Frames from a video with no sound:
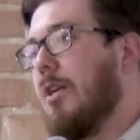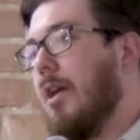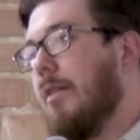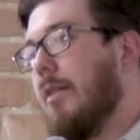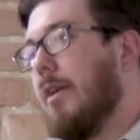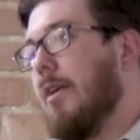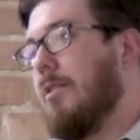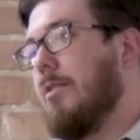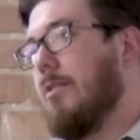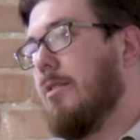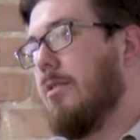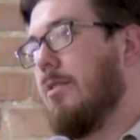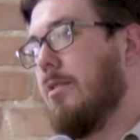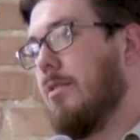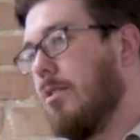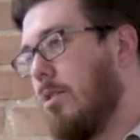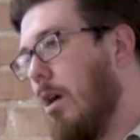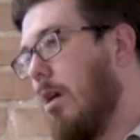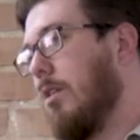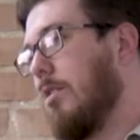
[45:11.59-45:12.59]
and these
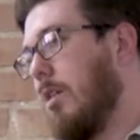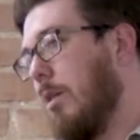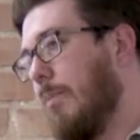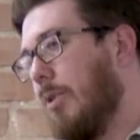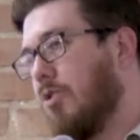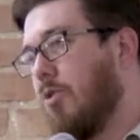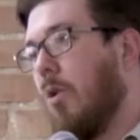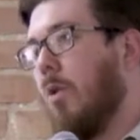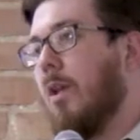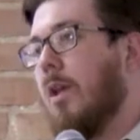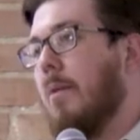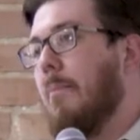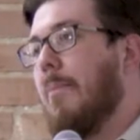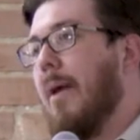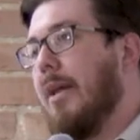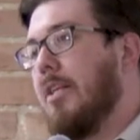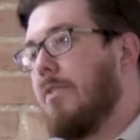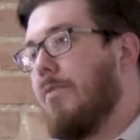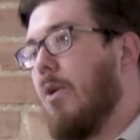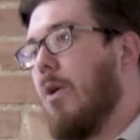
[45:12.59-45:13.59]
salt and
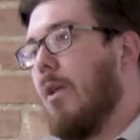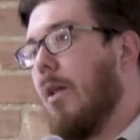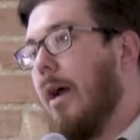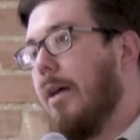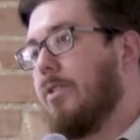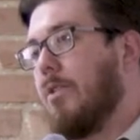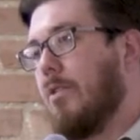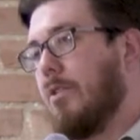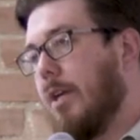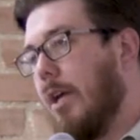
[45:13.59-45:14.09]
petroleum-based fertilizers